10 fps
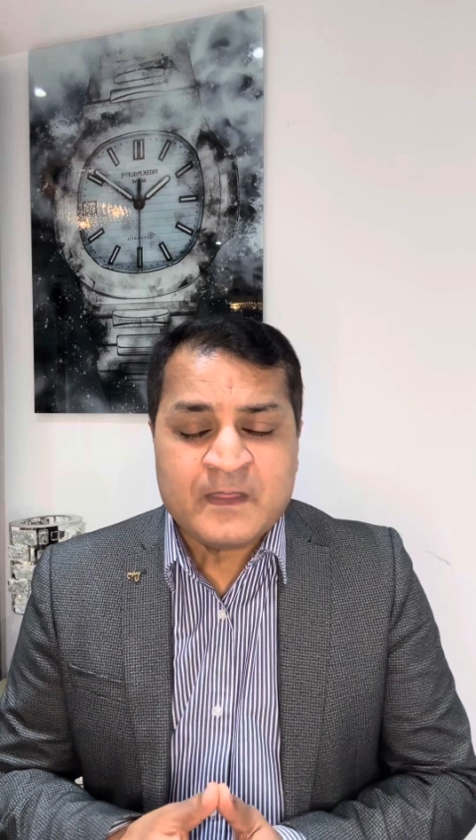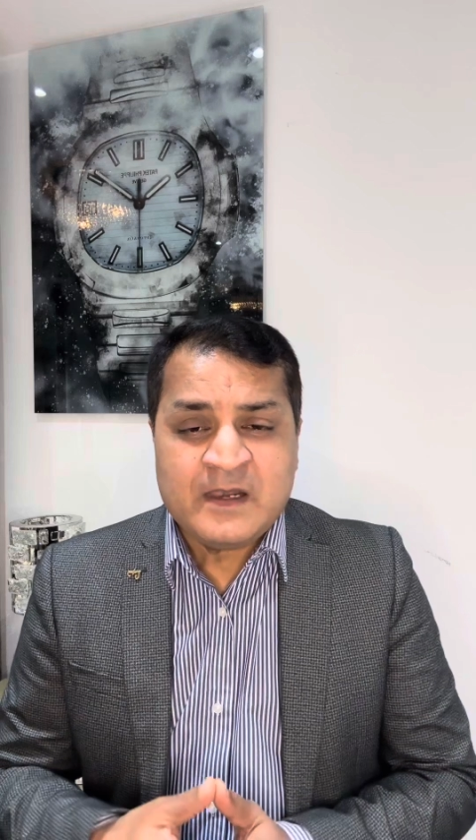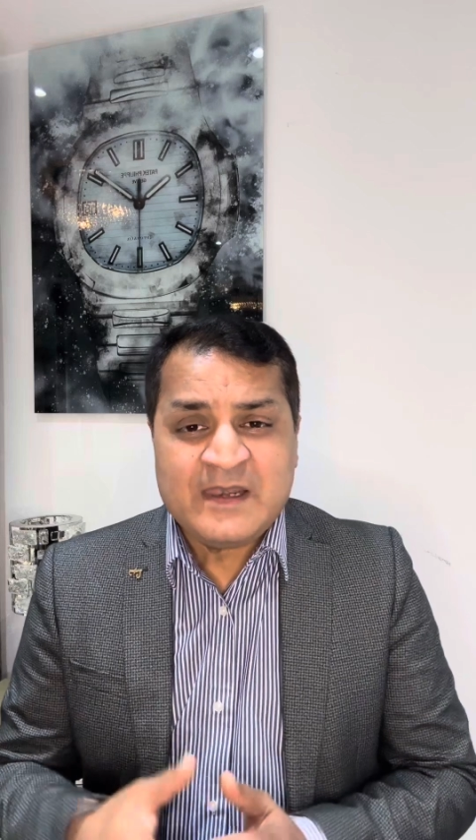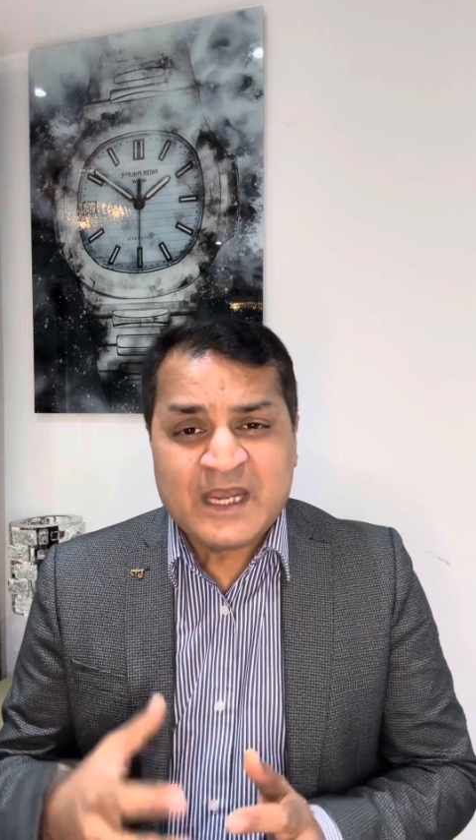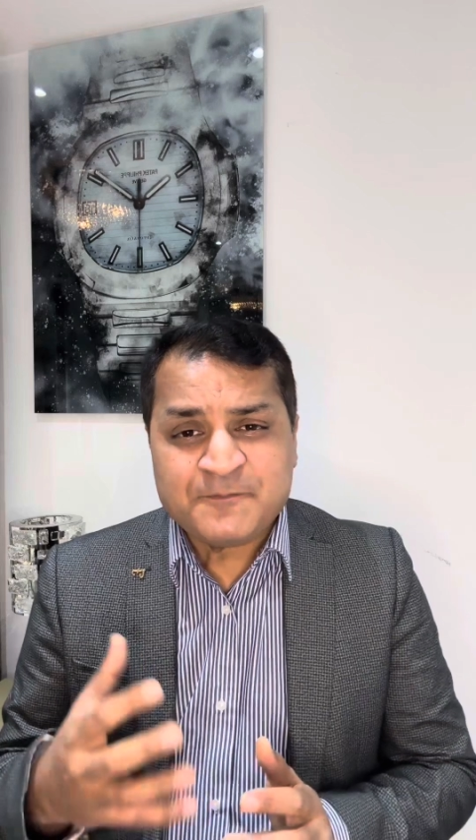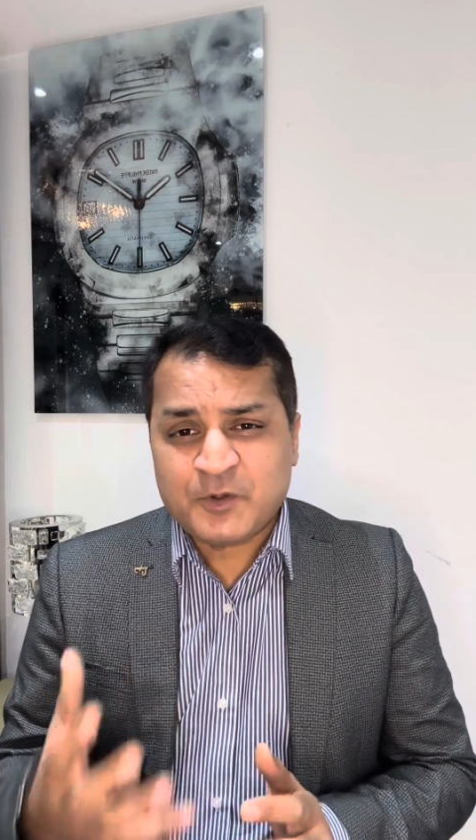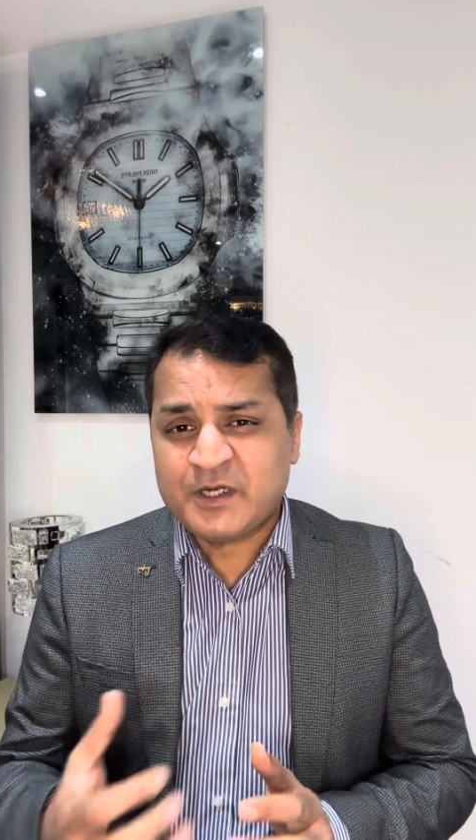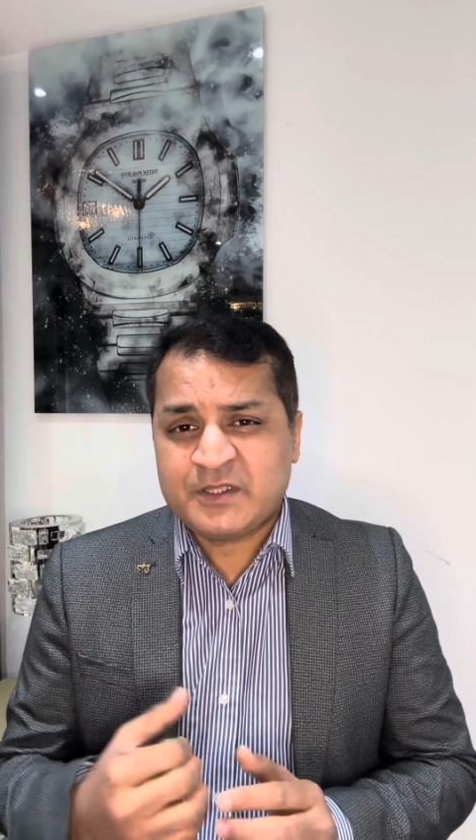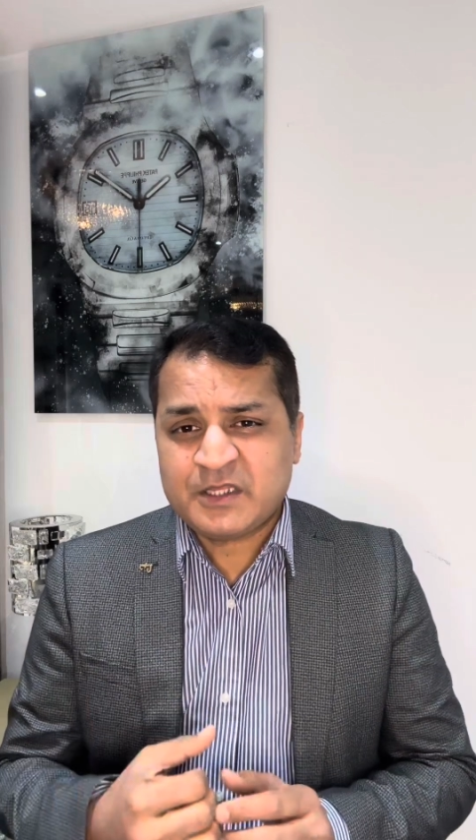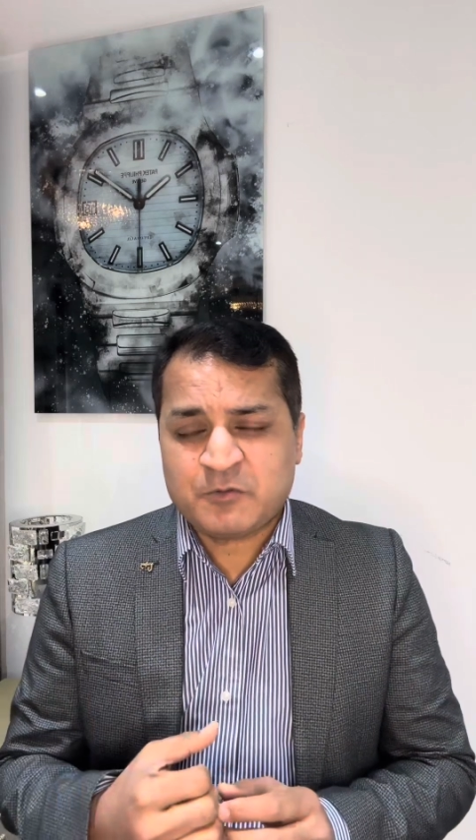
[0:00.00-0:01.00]
let's put
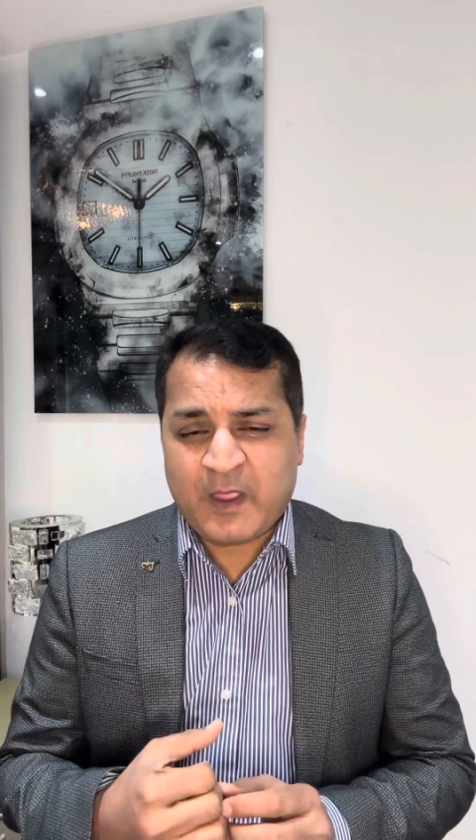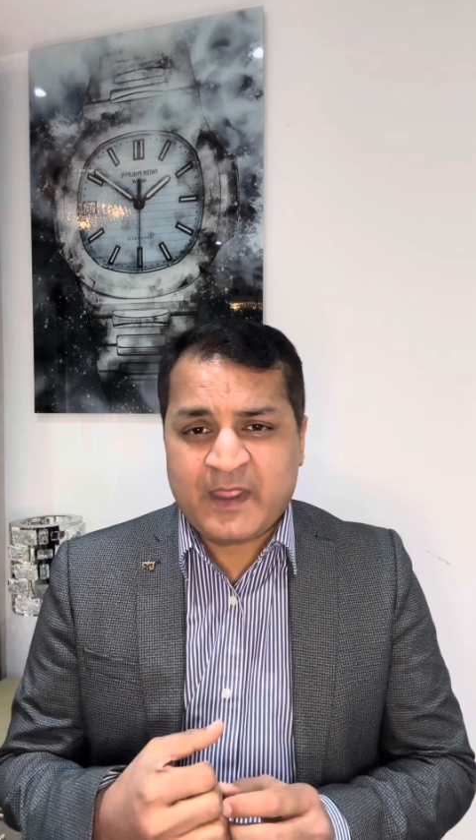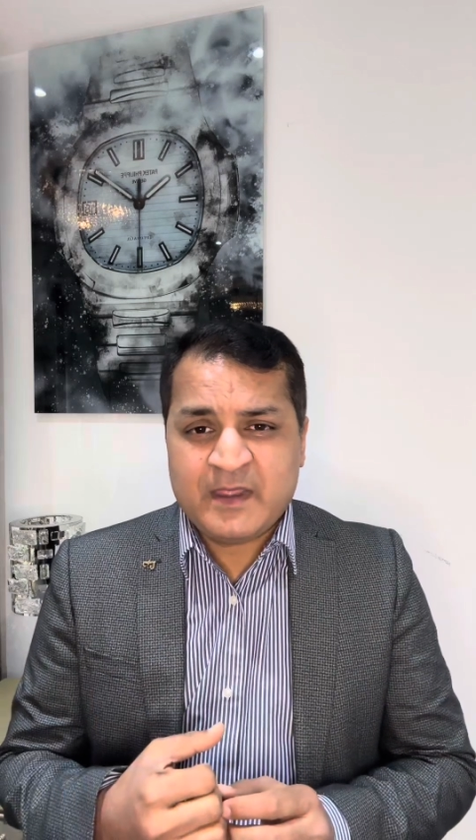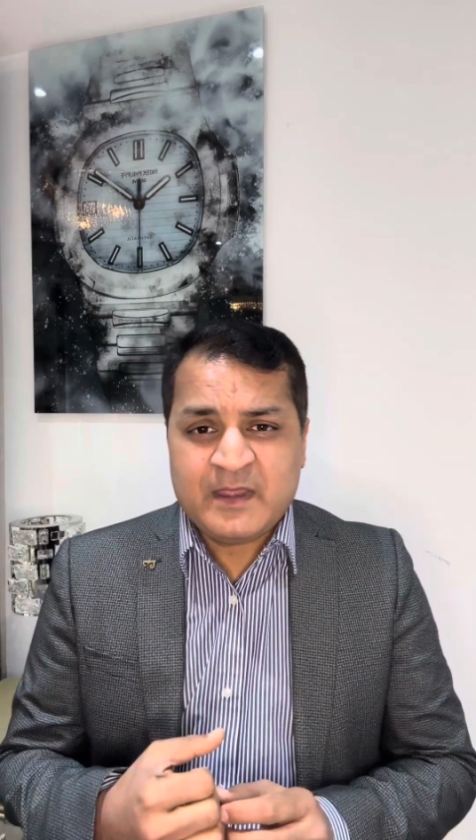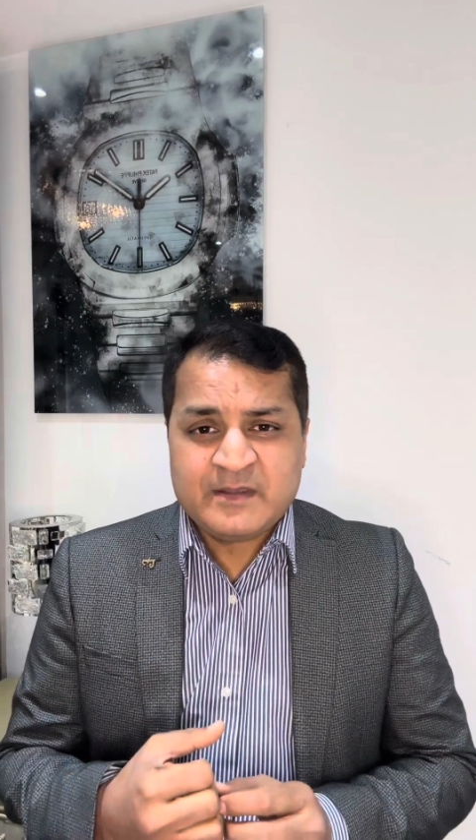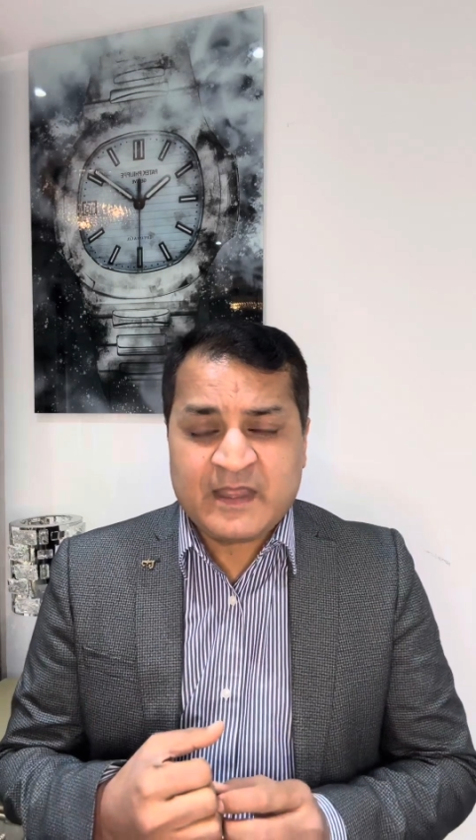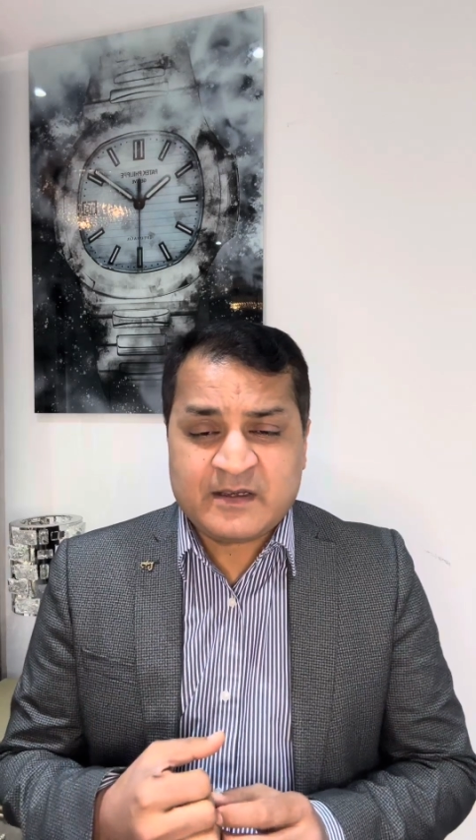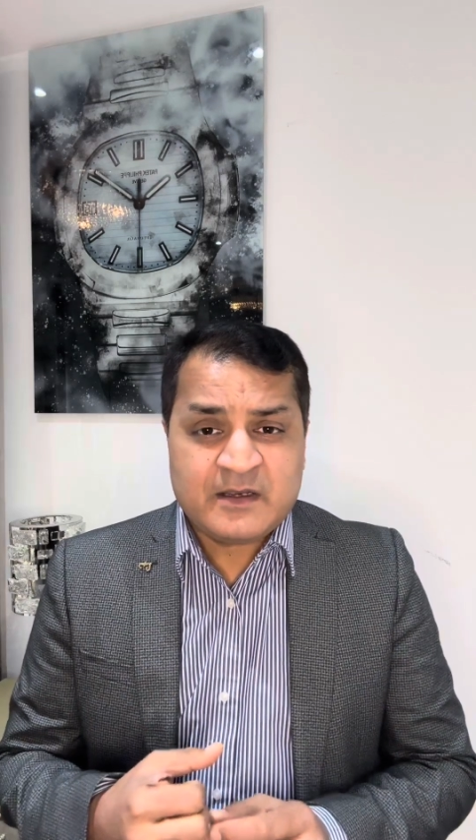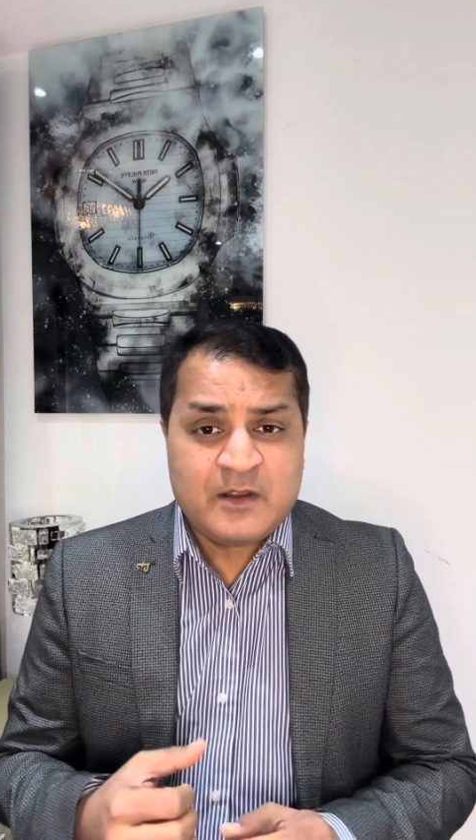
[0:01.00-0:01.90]
it this way, that